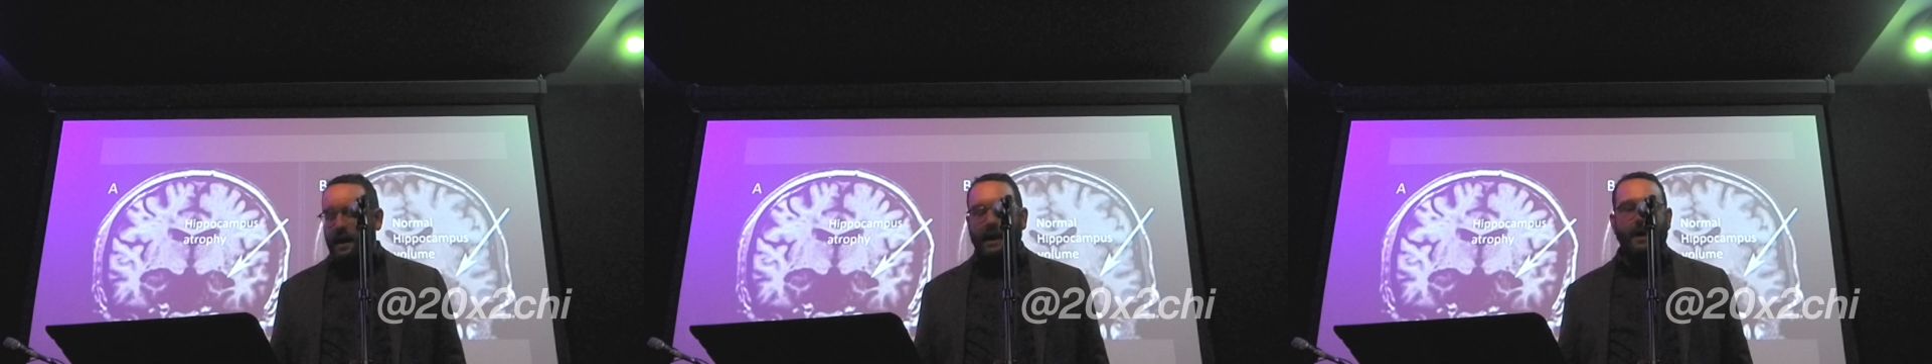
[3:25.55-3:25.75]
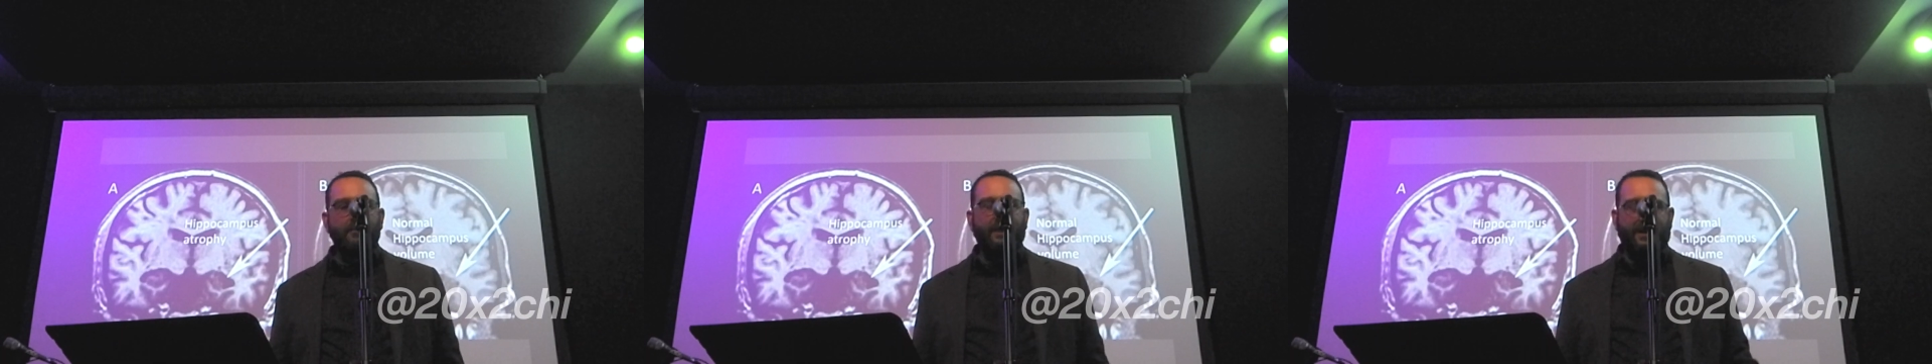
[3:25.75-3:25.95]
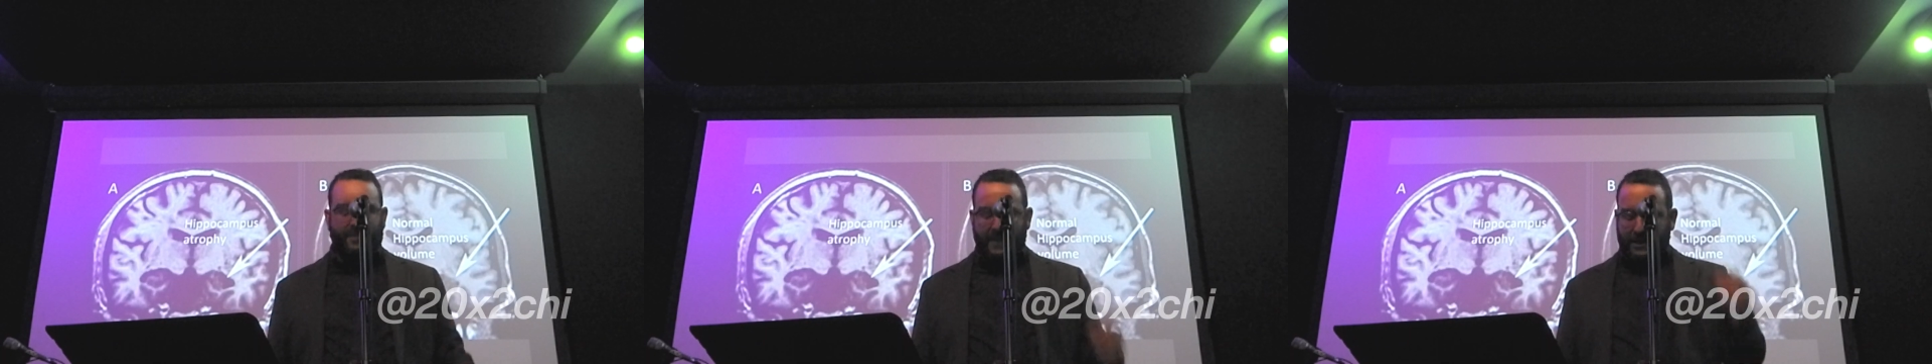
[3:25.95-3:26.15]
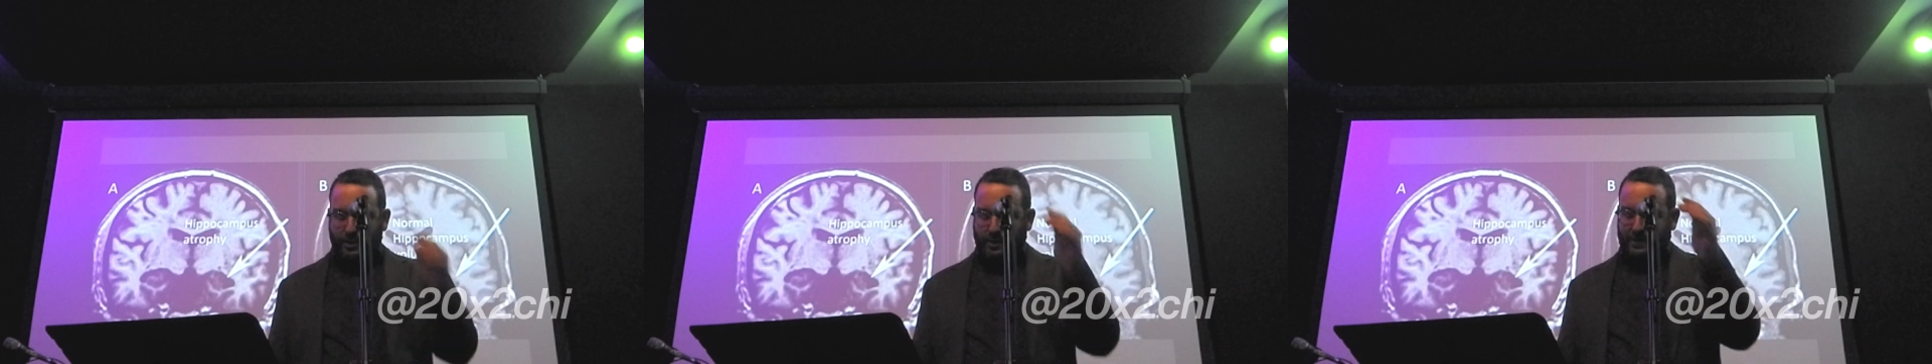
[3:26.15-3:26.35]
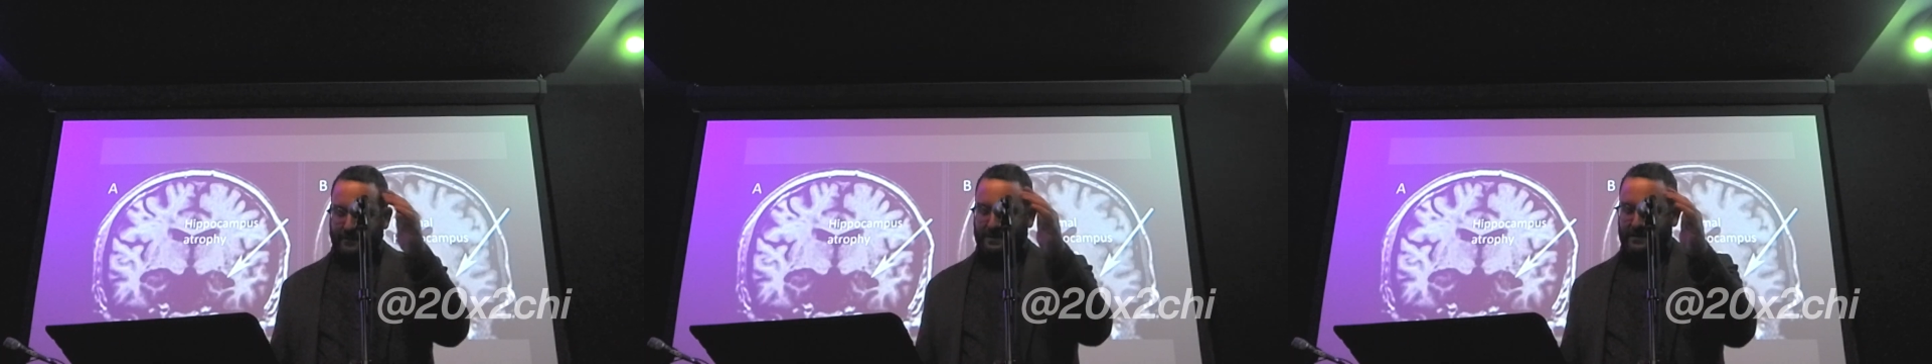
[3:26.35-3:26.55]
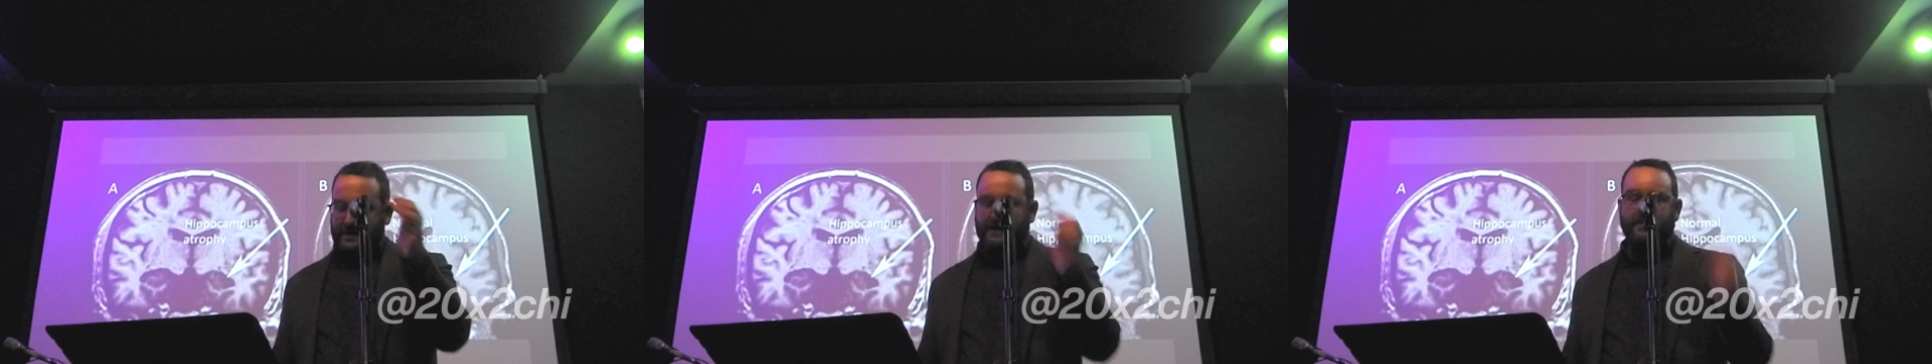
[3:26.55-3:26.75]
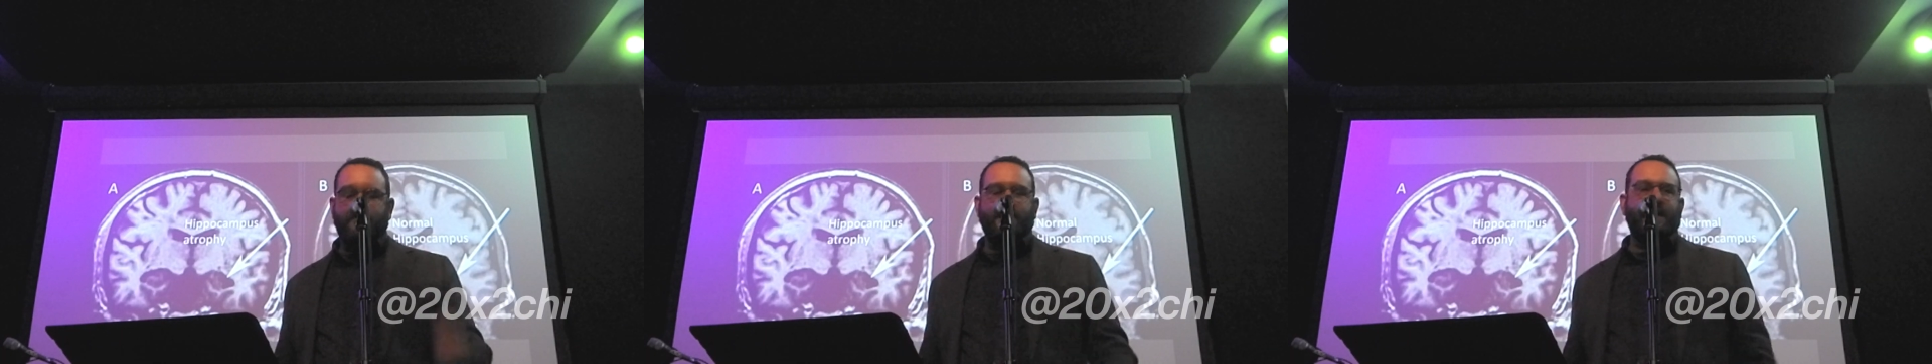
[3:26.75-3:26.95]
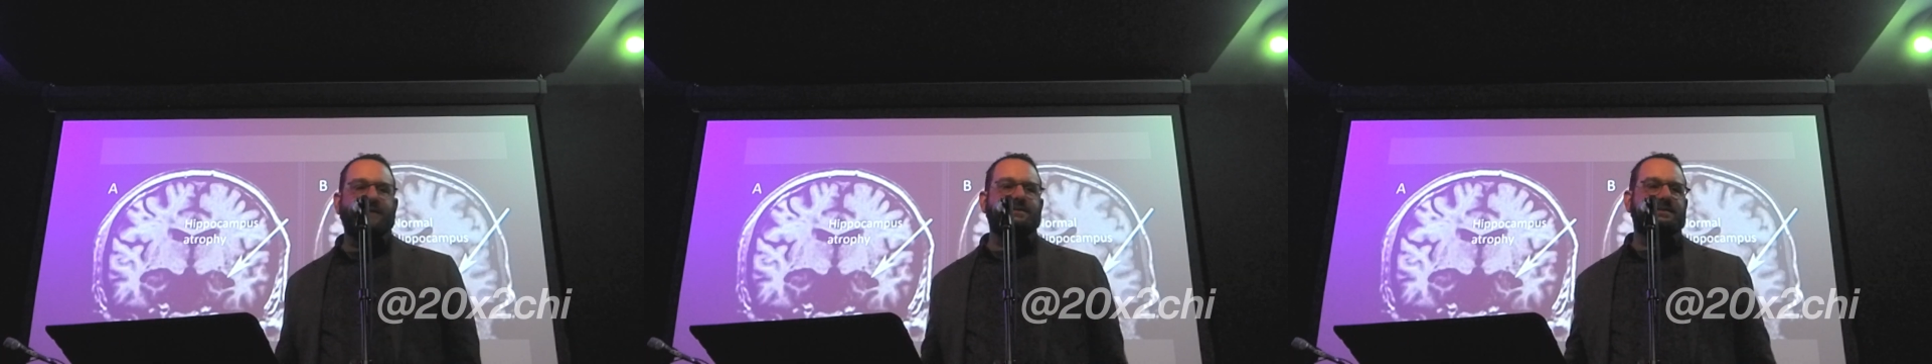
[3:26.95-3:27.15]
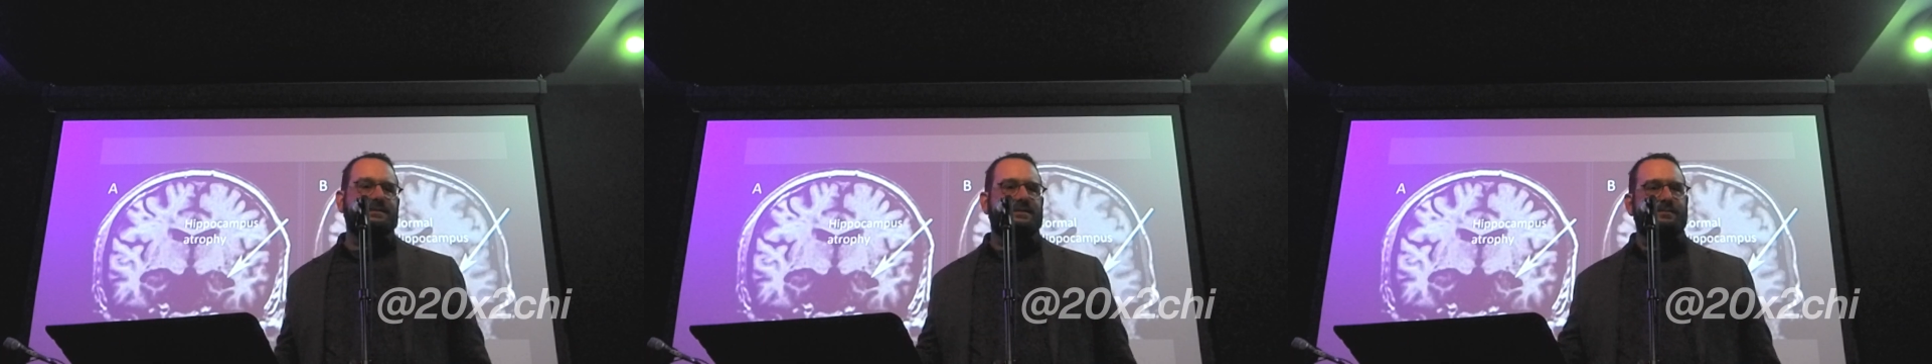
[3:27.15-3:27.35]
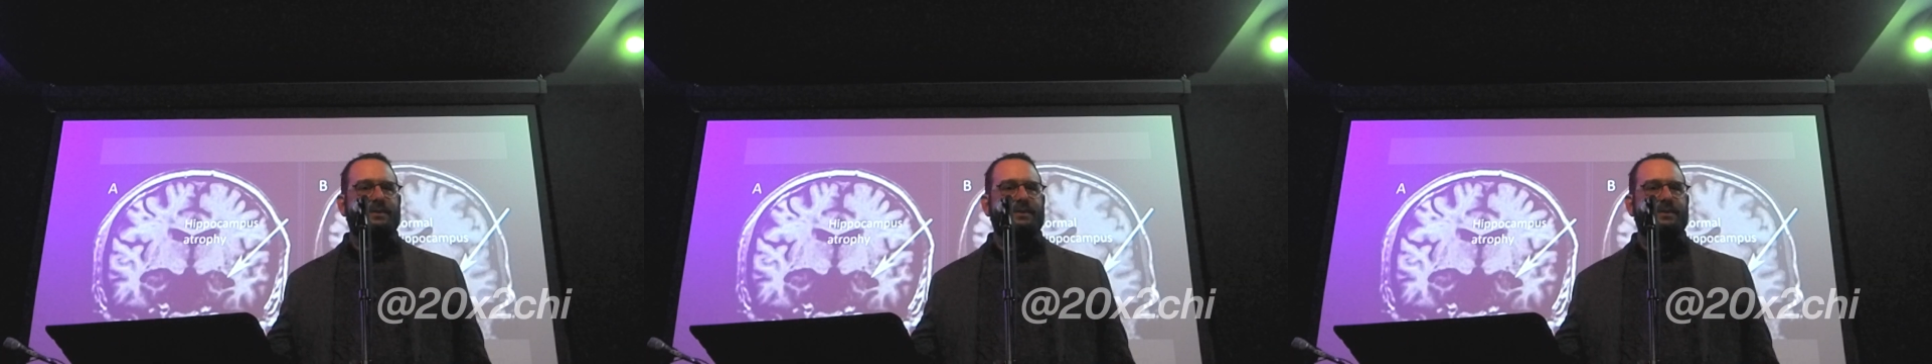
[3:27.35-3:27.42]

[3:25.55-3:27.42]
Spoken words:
I thank you in advance,